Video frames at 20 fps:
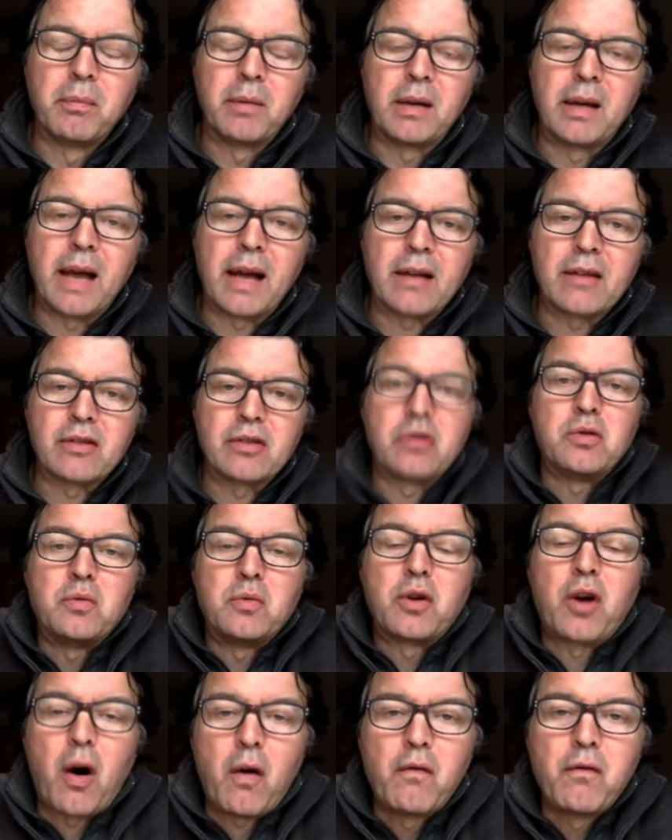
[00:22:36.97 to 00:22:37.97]
get too
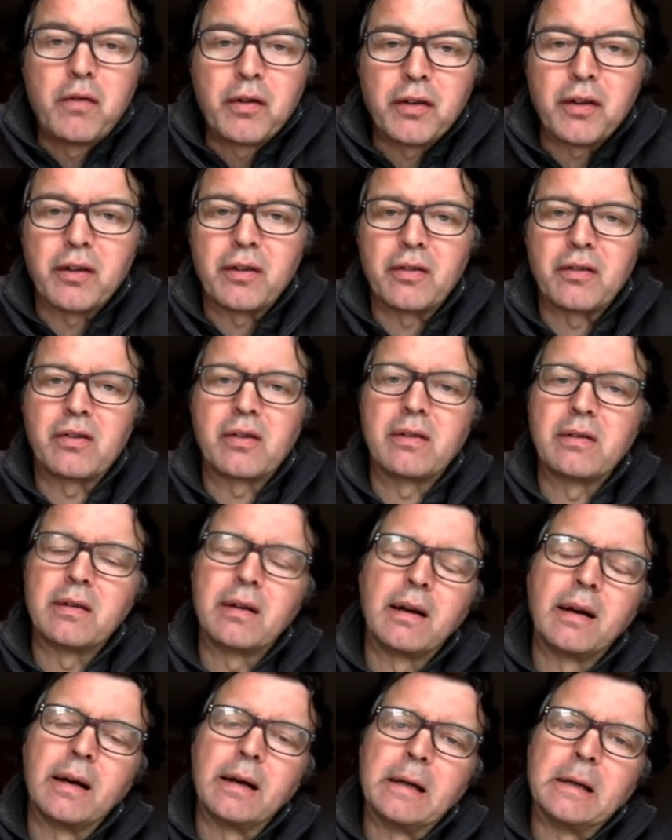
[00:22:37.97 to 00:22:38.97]
confident
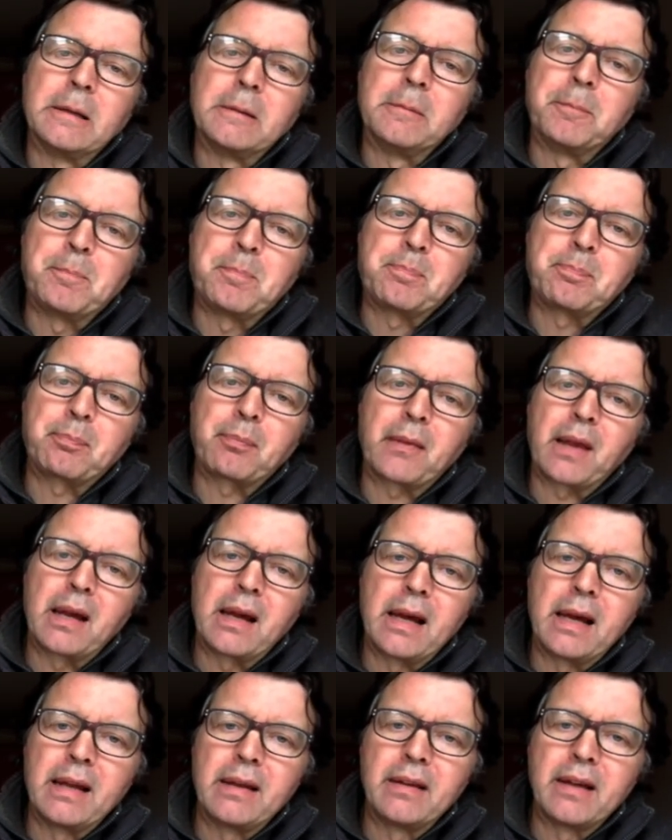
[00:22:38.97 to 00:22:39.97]

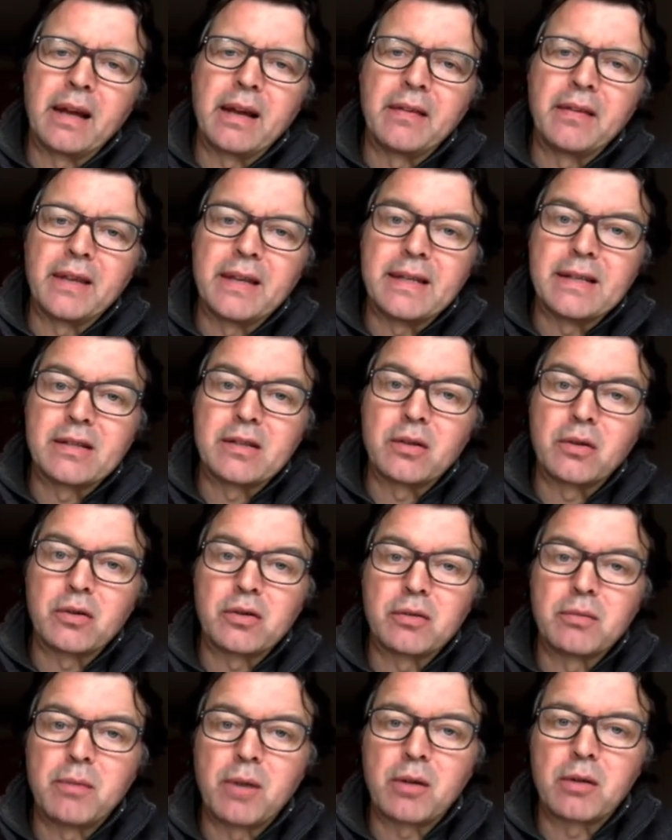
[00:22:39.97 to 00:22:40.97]
in these
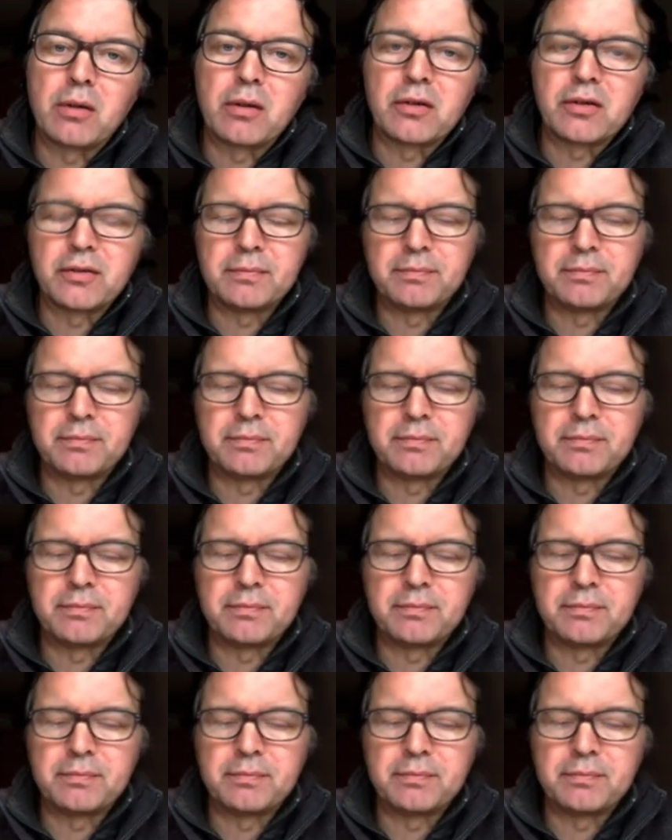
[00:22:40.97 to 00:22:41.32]
sorts of models.